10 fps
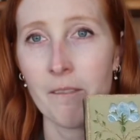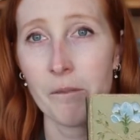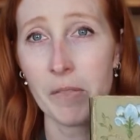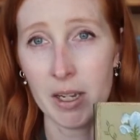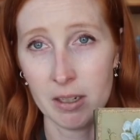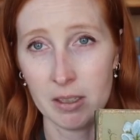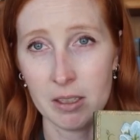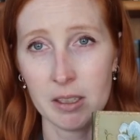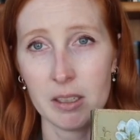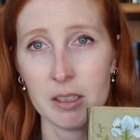
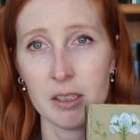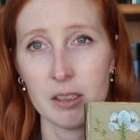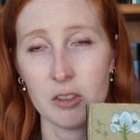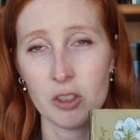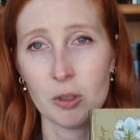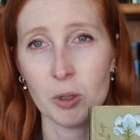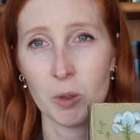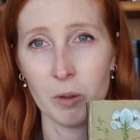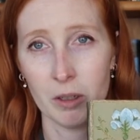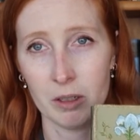finally
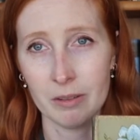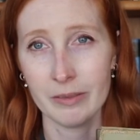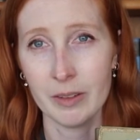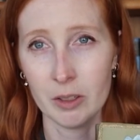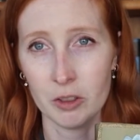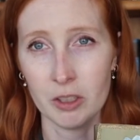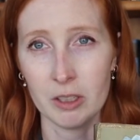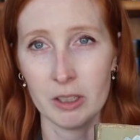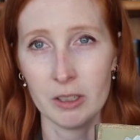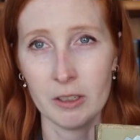do the finishing
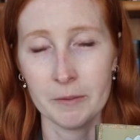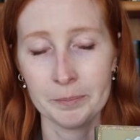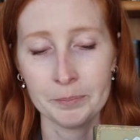here,